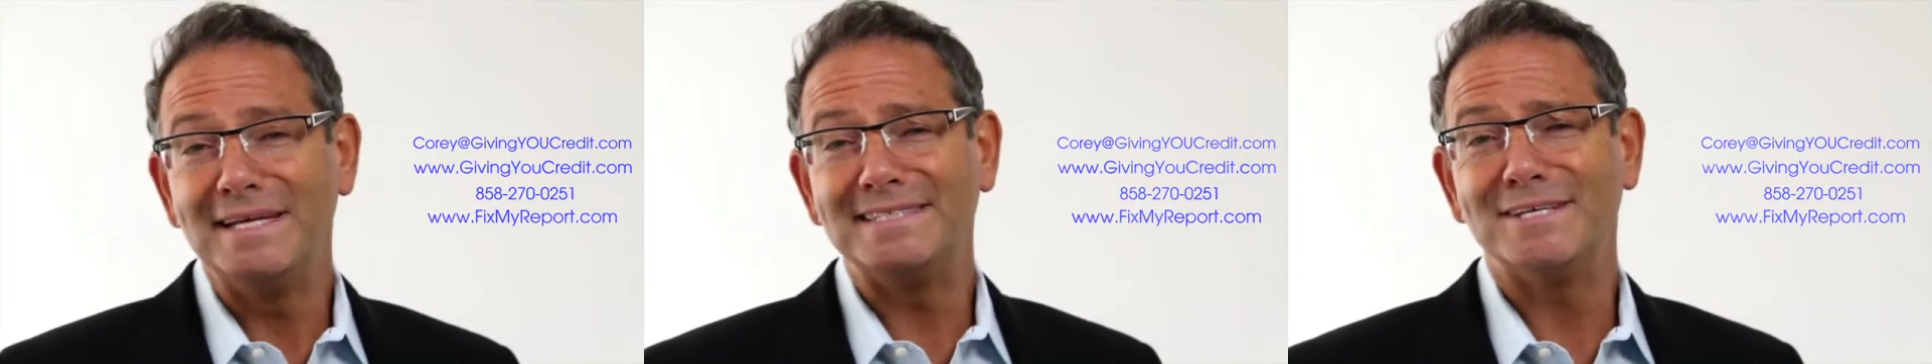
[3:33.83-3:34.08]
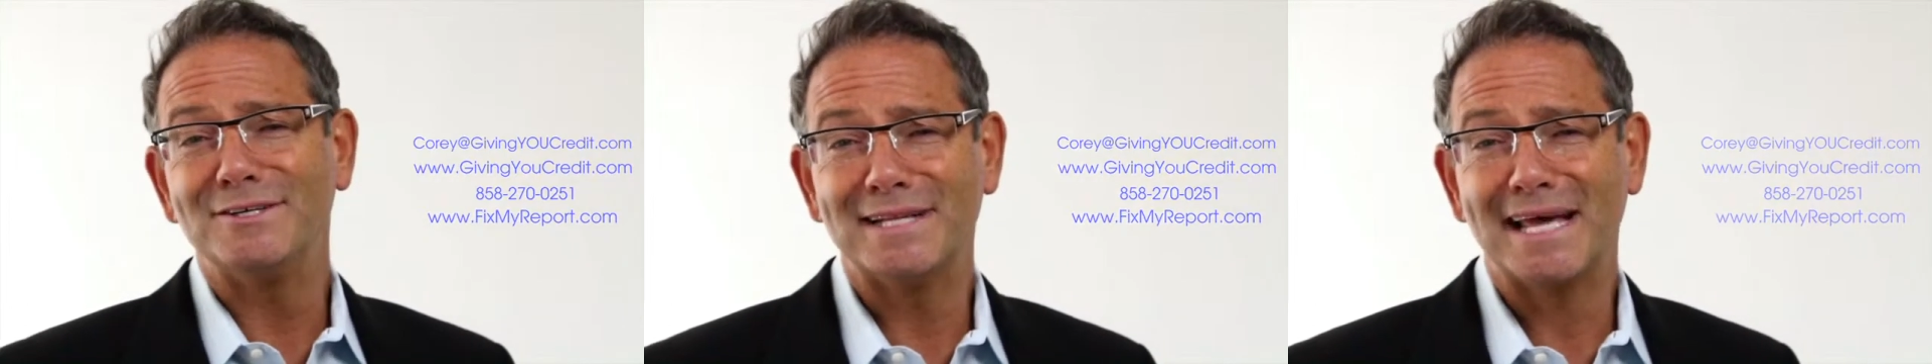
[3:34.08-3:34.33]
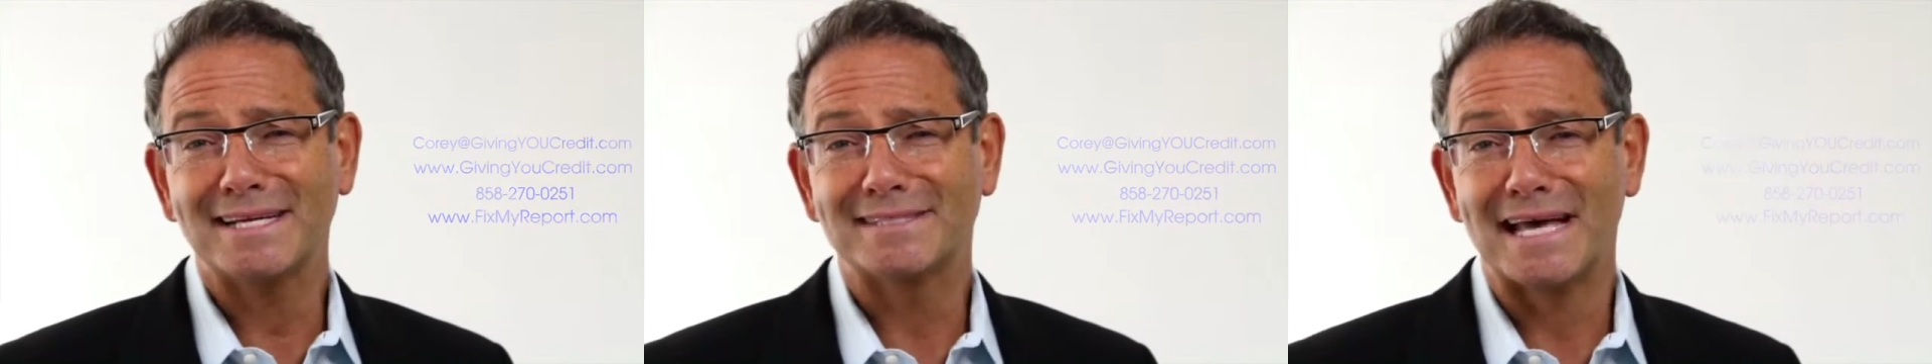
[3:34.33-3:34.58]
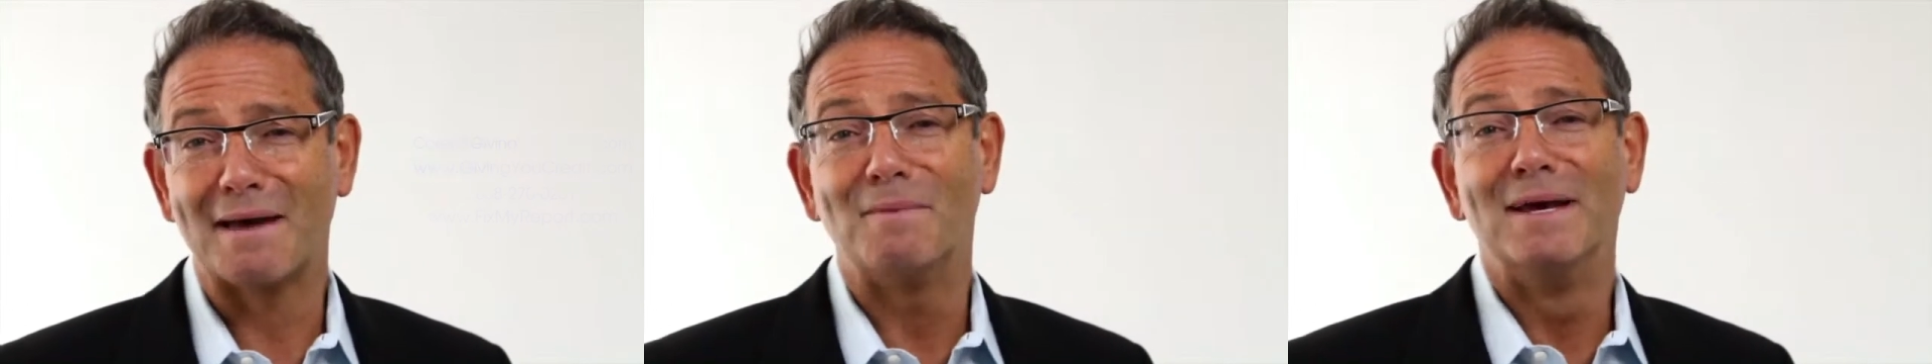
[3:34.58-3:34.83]
Until
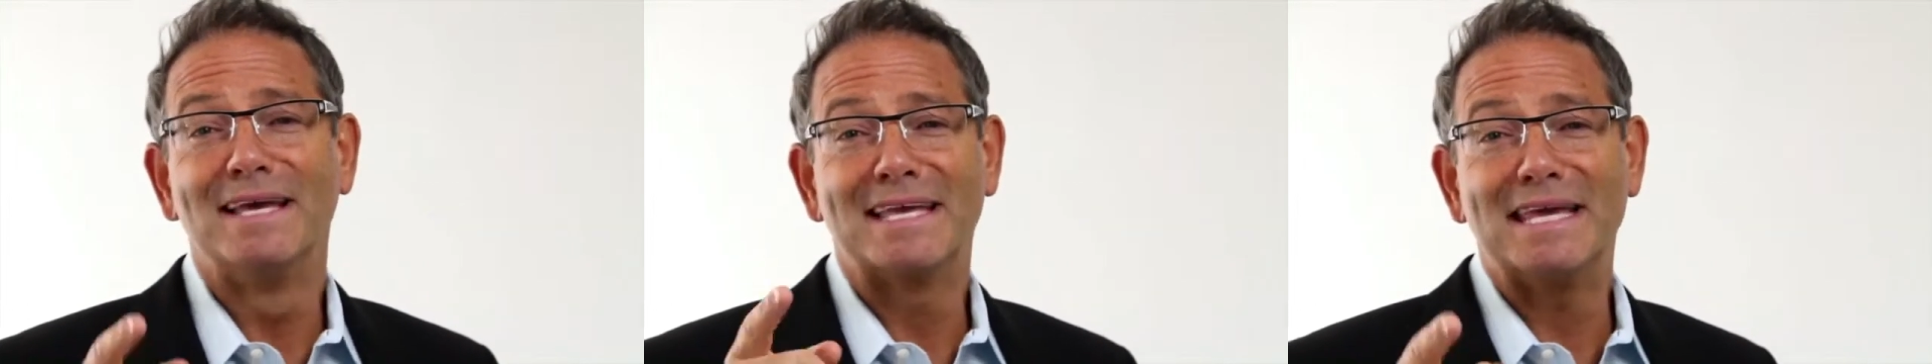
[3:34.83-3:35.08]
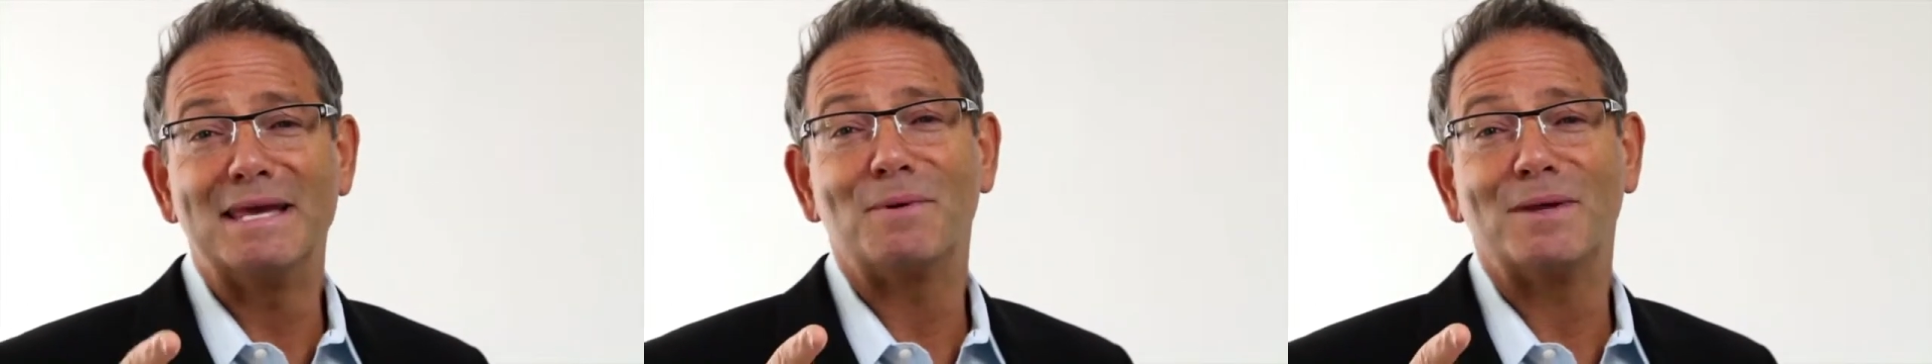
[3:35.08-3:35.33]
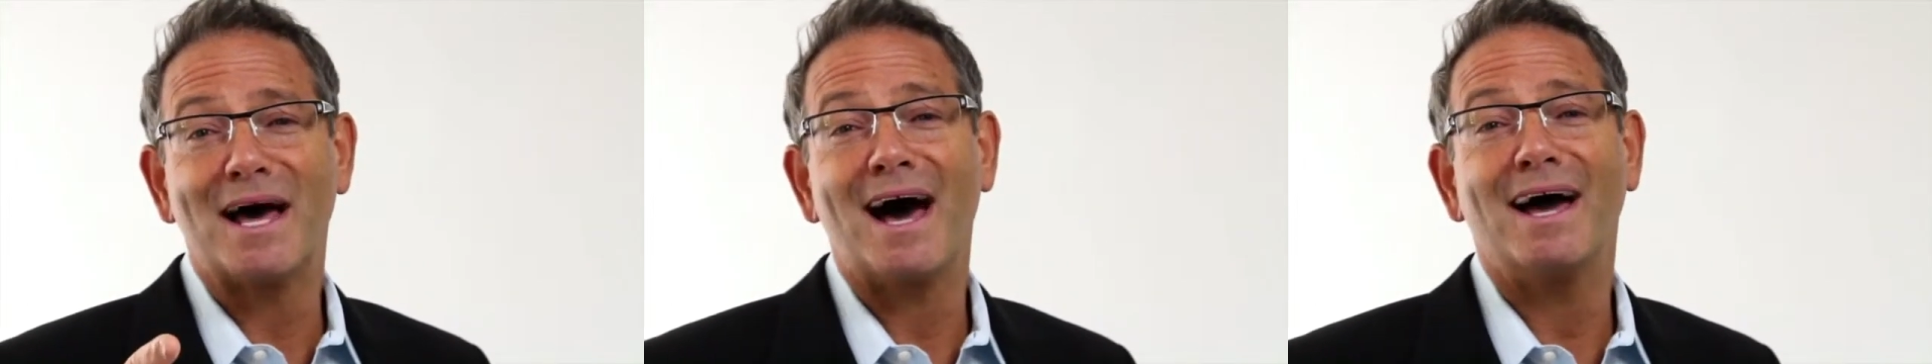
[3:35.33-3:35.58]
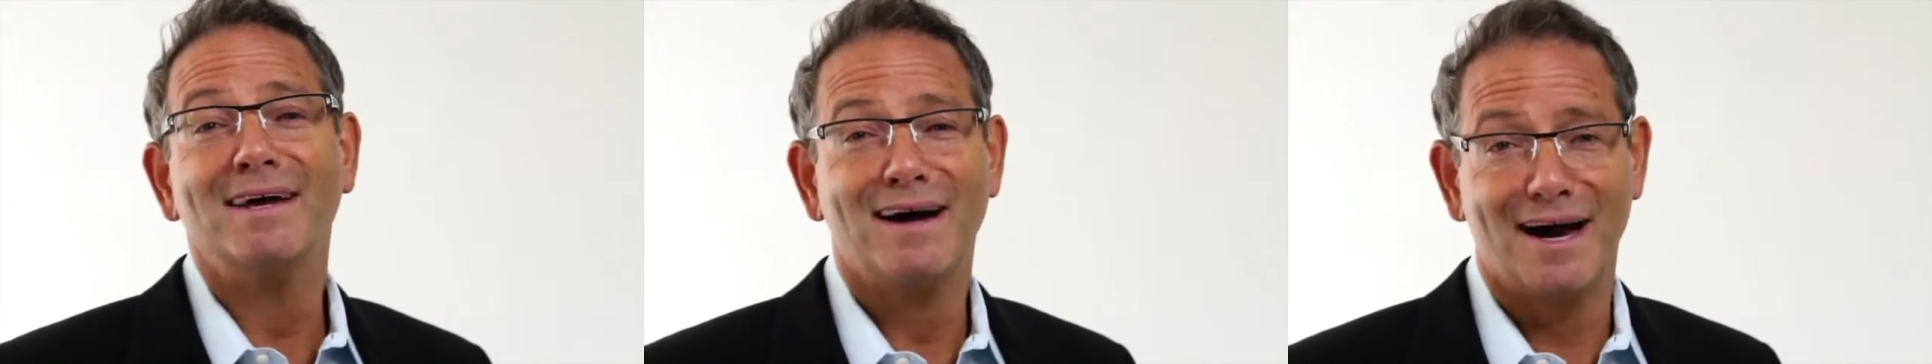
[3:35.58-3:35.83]
next time, keep an
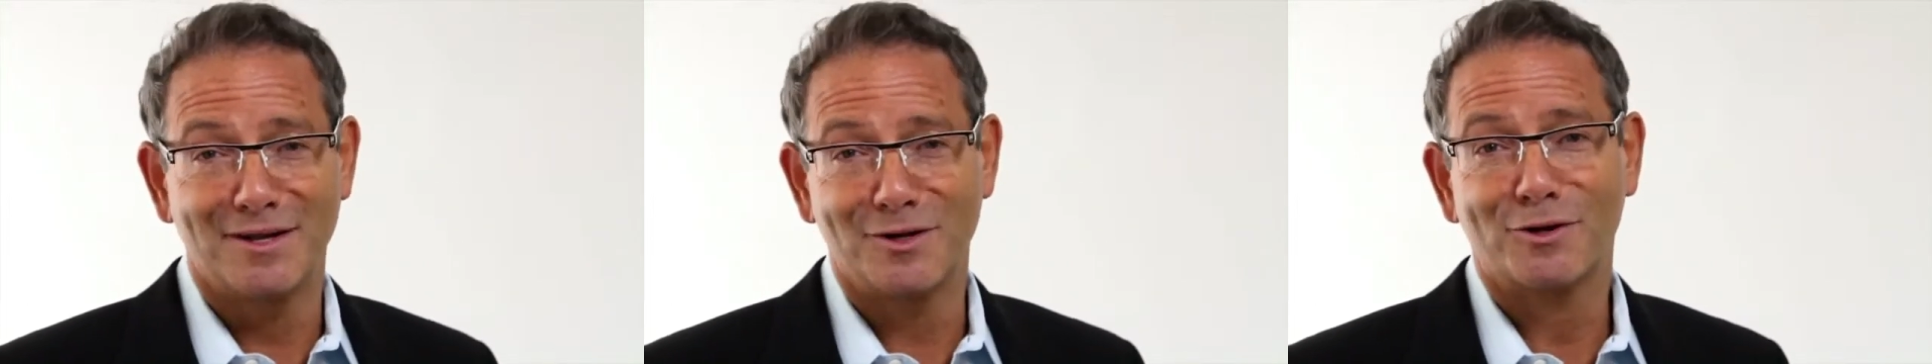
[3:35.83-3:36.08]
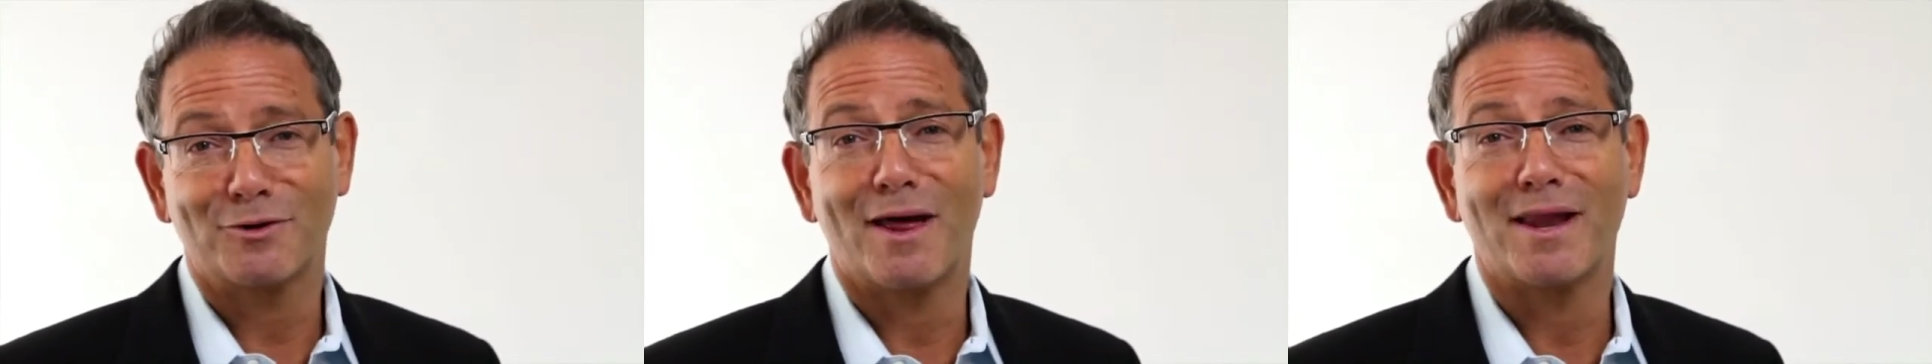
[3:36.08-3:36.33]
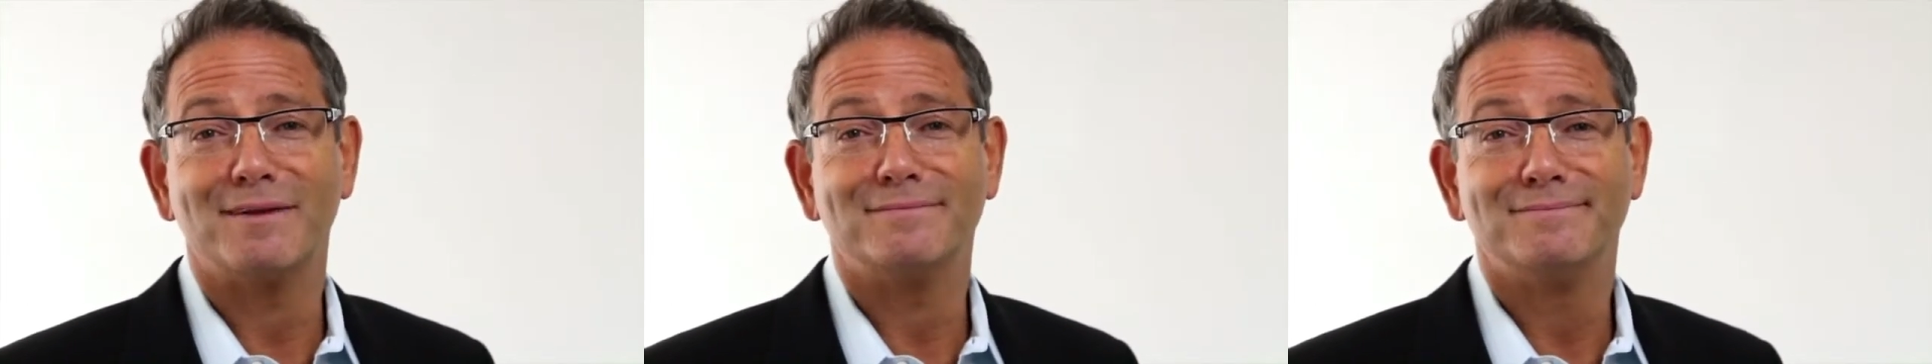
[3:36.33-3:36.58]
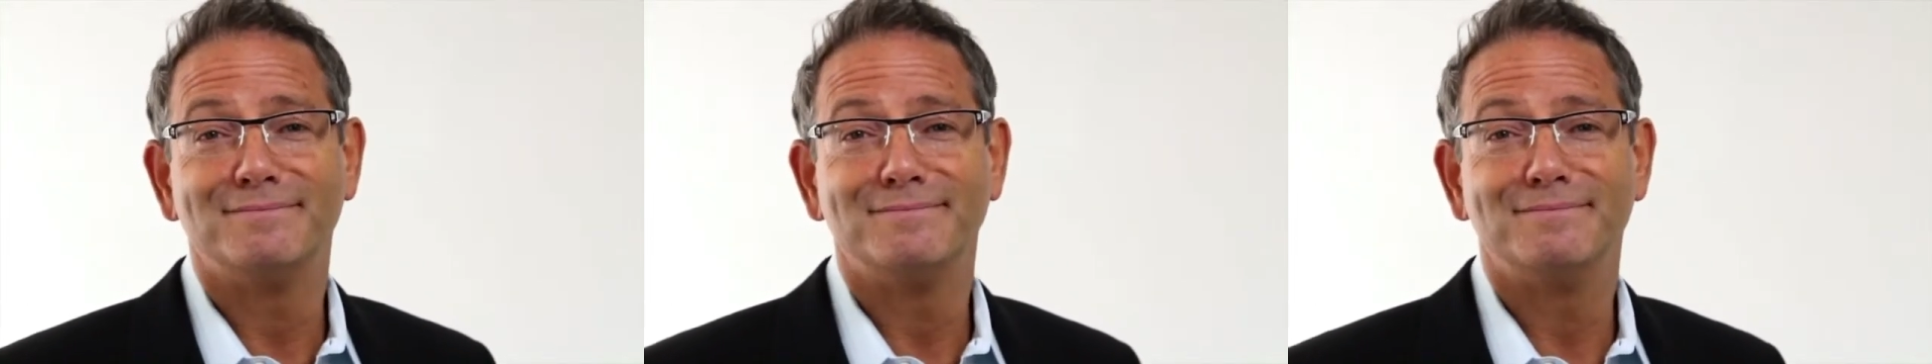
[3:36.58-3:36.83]
eye on your credit.
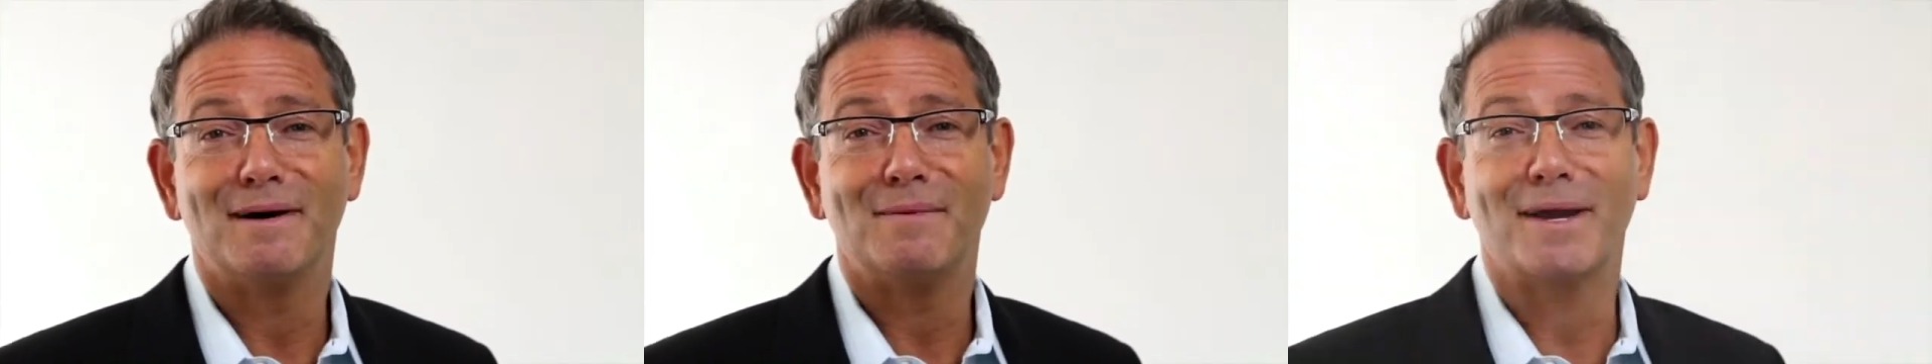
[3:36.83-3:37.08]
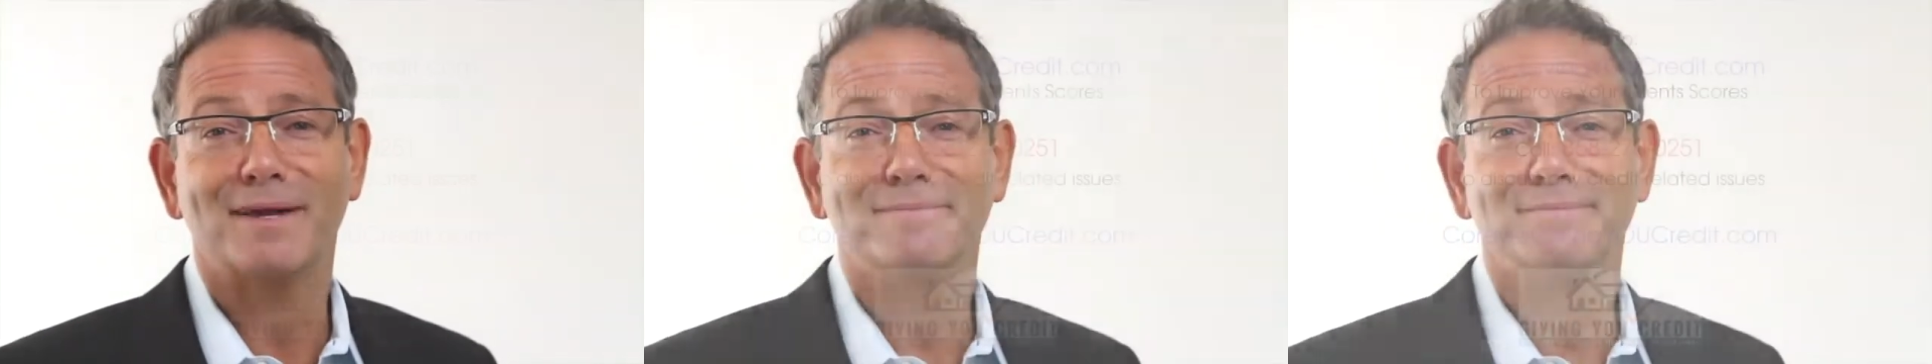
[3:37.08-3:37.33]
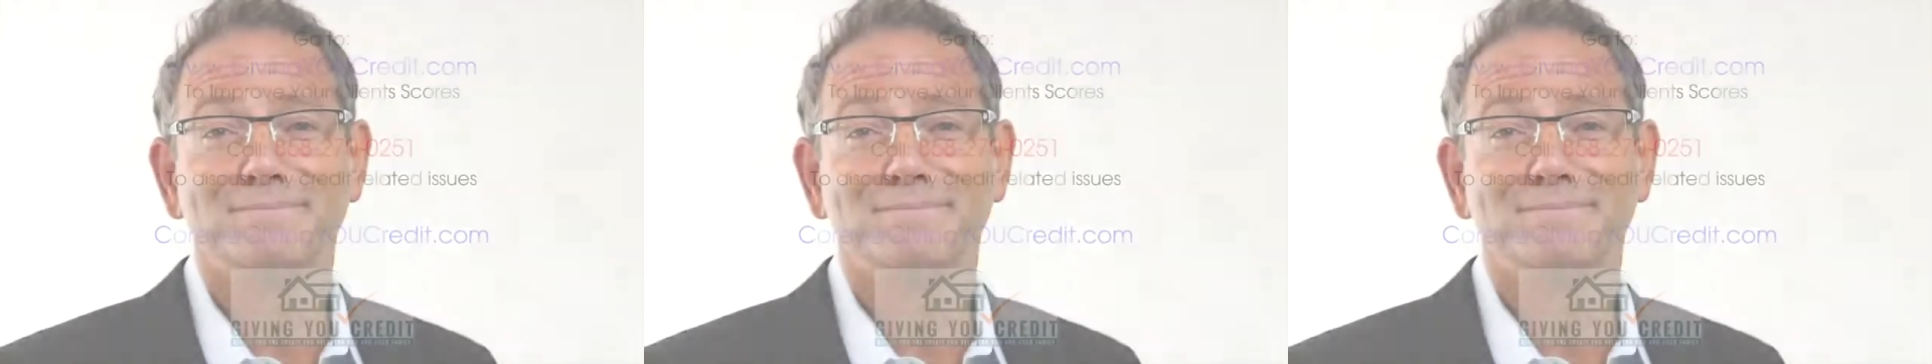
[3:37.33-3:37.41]
Bye-bye.